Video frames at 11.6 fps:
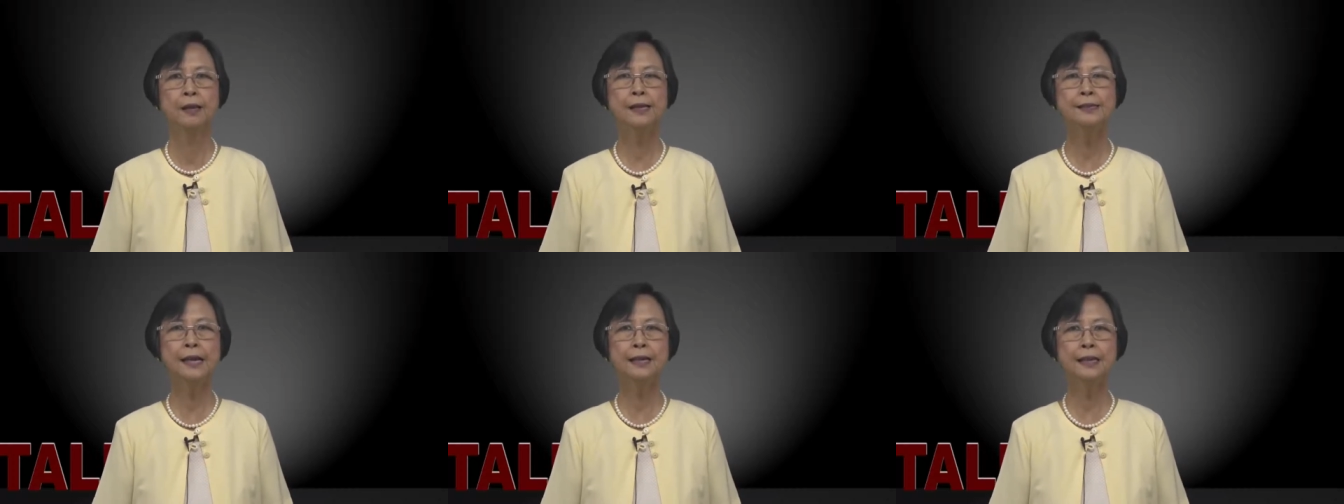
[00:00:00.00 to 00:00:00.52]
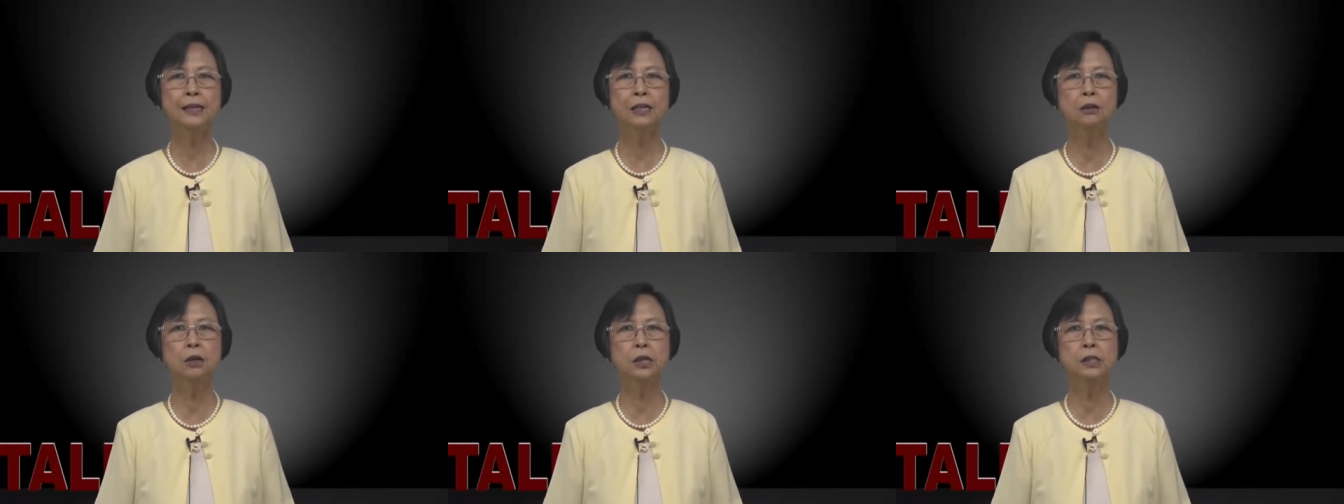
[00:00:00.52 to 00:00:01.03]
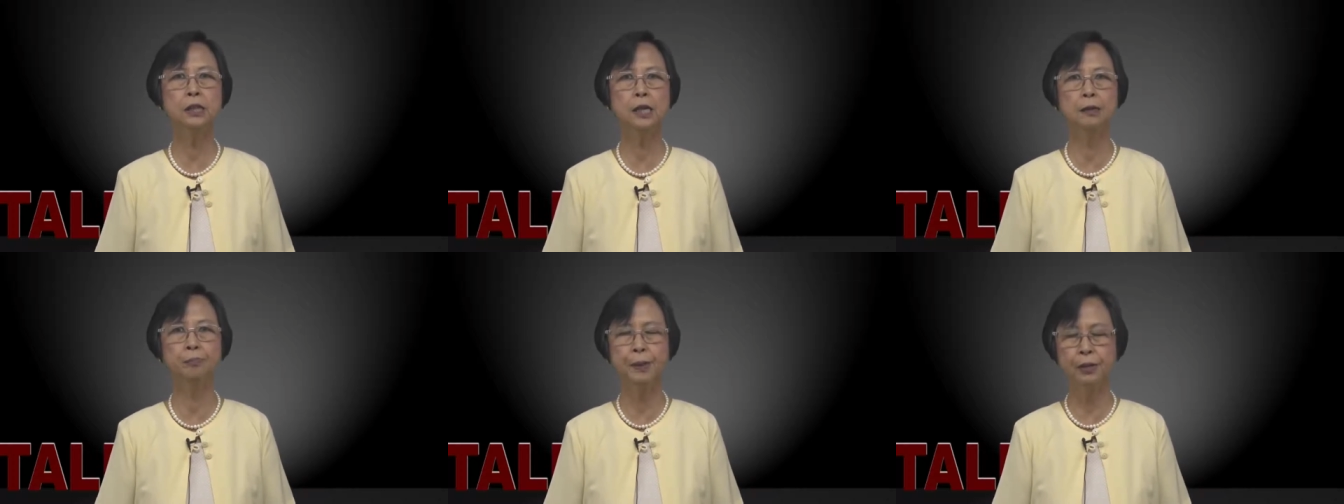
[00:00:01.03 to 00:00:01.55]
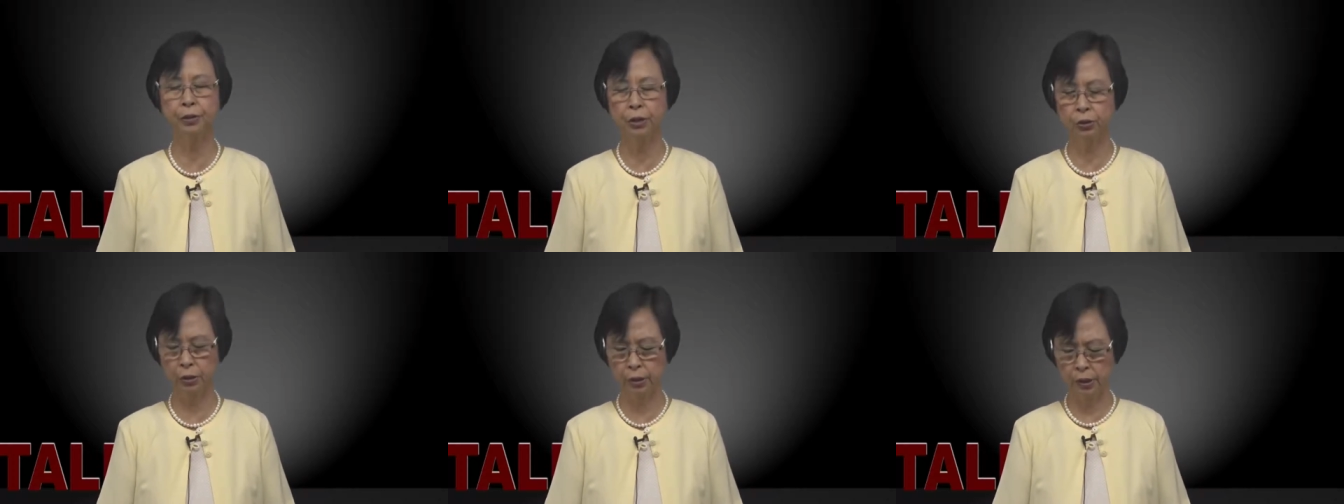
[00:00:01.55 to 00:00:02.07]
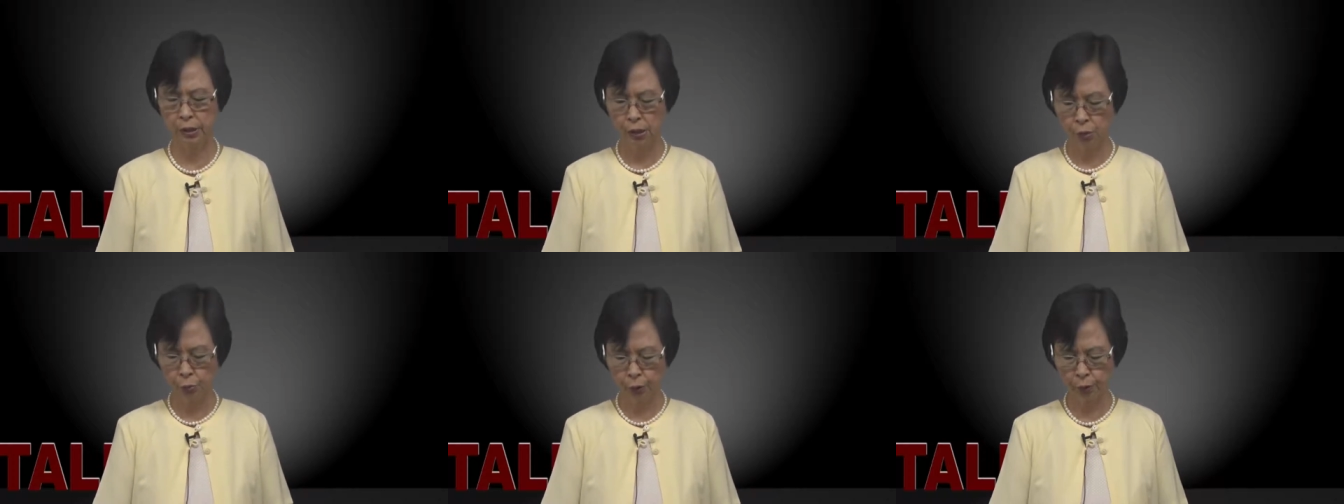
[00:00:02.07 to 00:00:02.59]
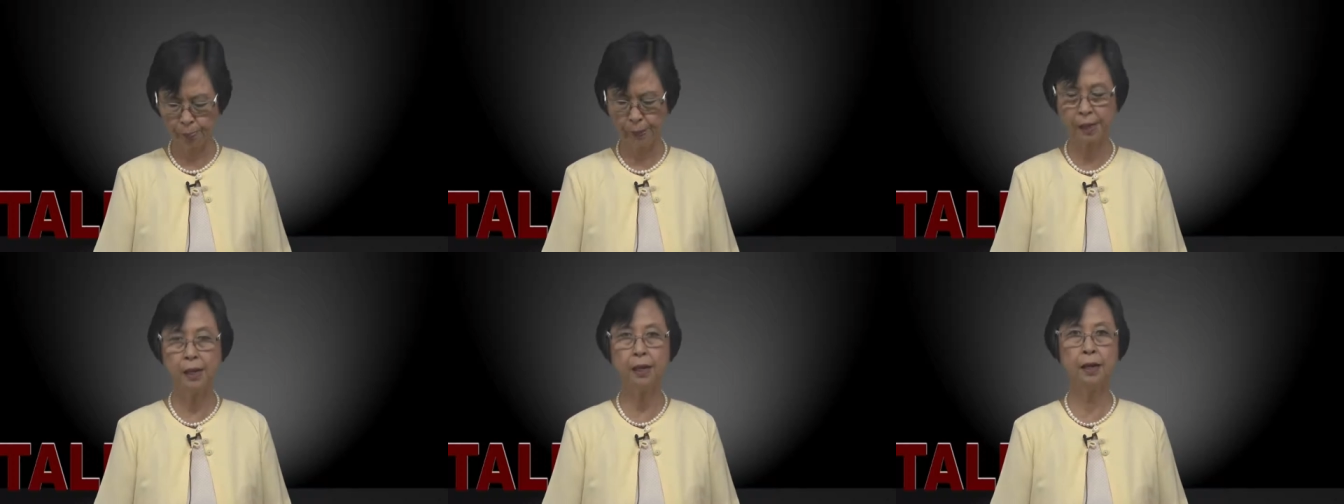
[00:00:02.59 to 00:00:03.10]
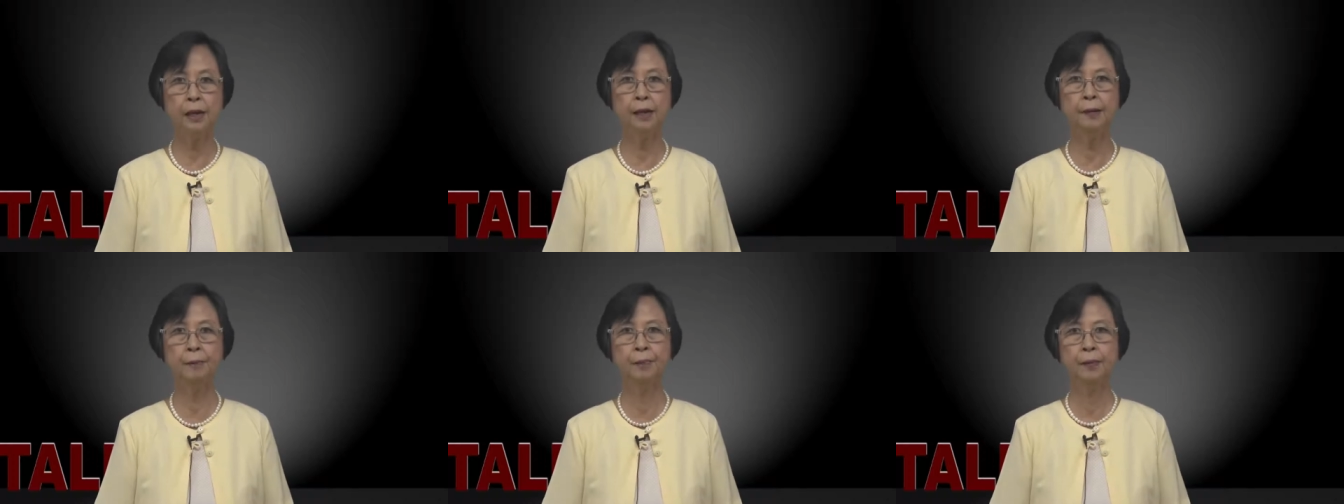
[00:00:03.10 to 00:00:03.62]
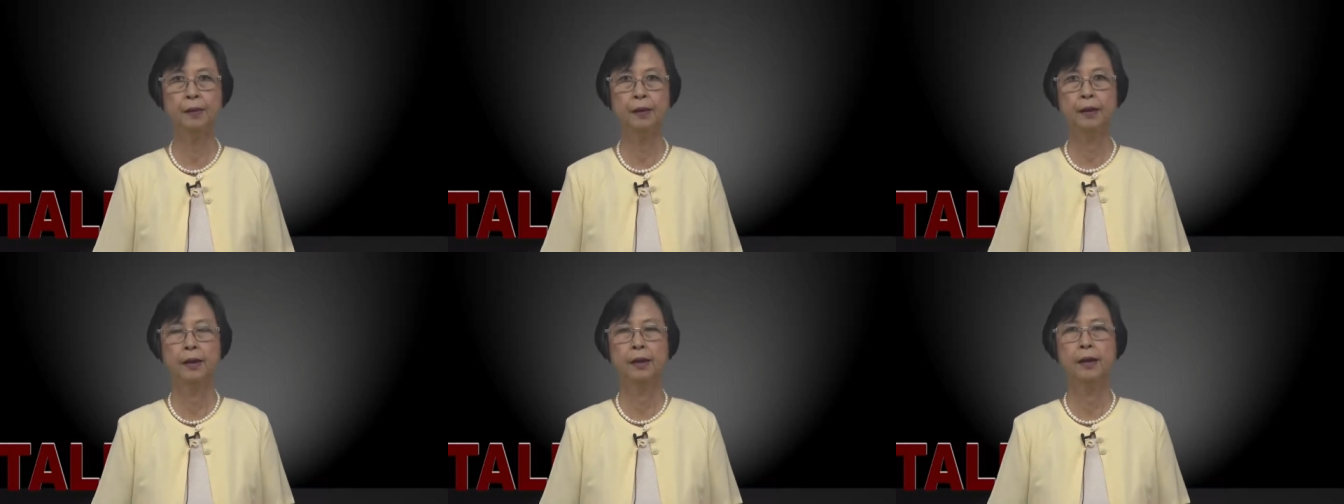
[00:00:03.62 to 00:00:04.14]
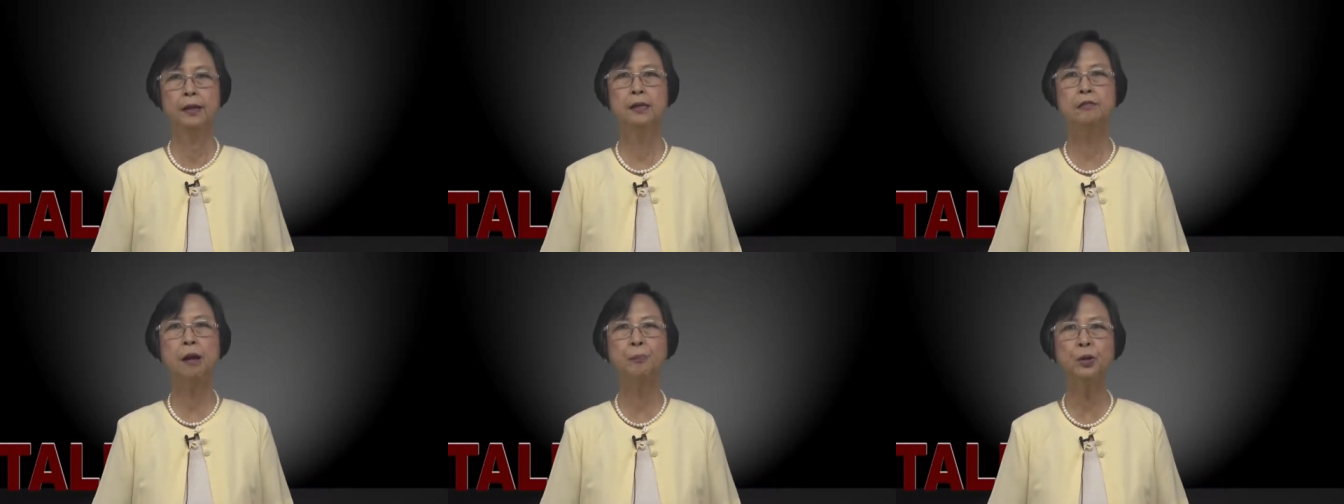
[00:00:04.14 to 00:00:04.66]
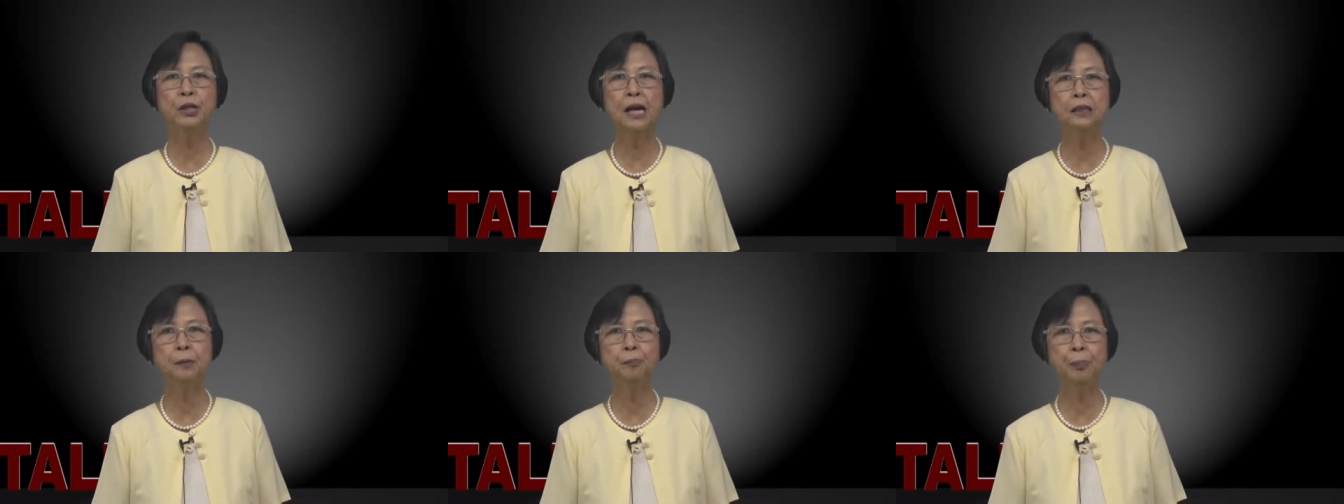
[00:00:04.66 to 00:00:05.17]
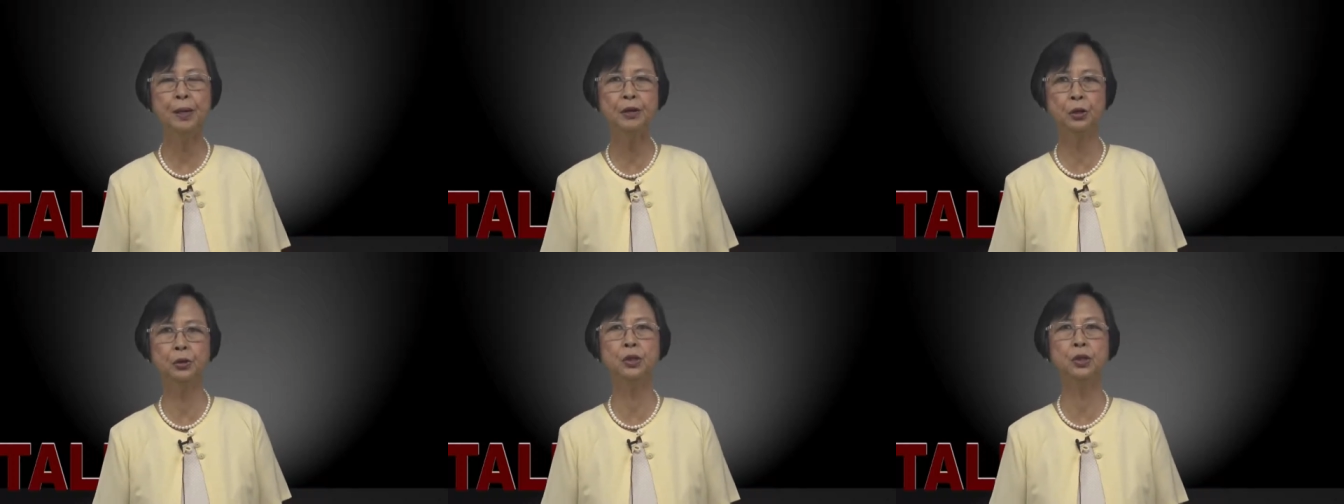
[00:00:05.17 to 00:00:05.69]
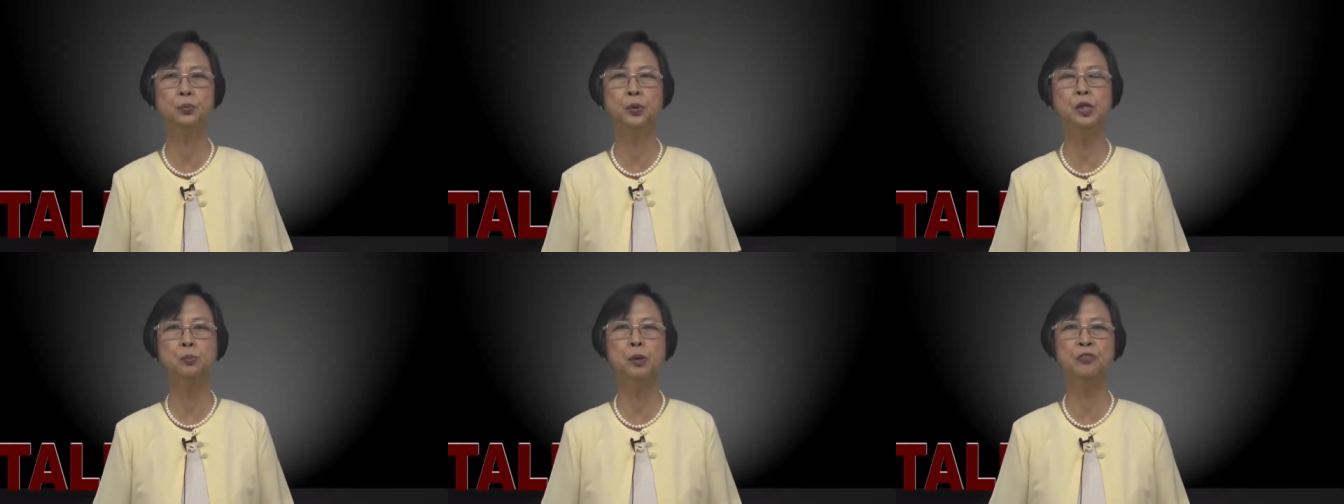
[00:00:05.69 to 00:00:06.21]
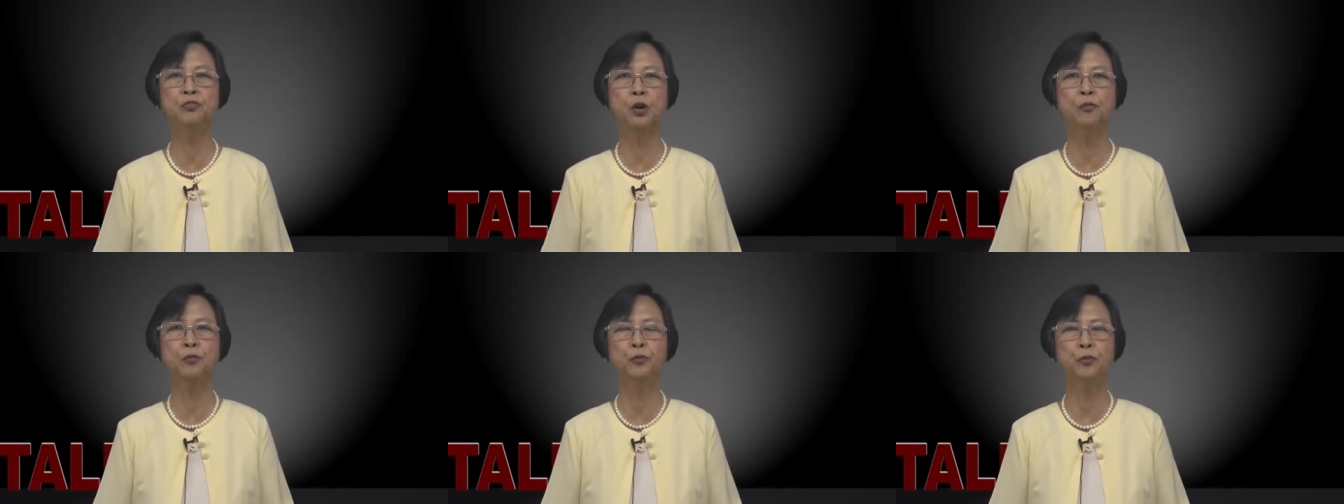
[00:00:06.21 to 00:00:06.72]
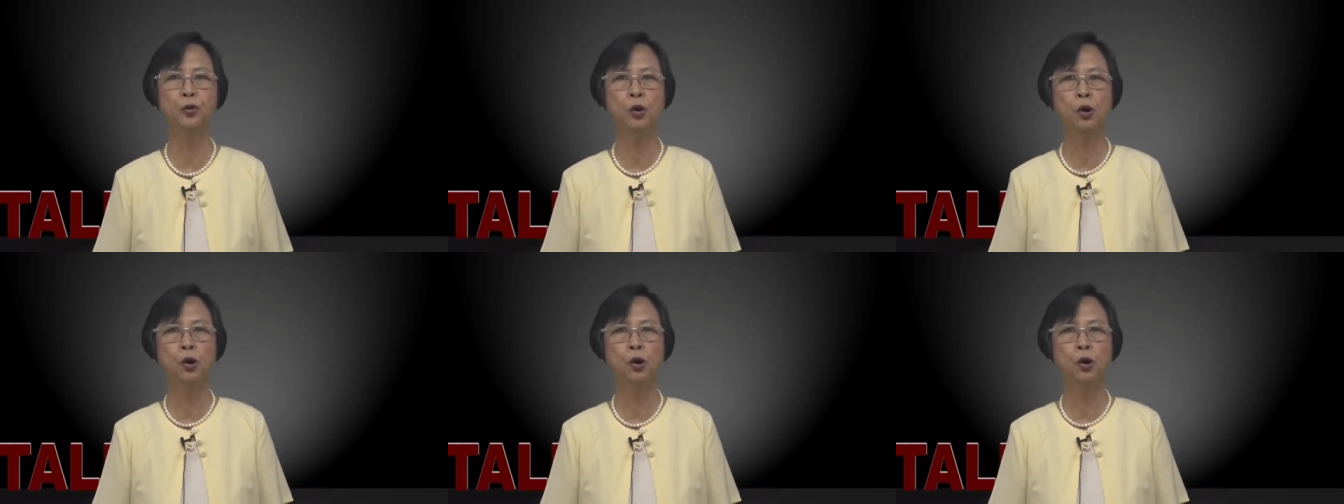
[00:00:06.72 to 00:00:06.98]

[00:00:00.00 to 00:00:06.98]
The second ecological period would be uh, the reproductive period, which be from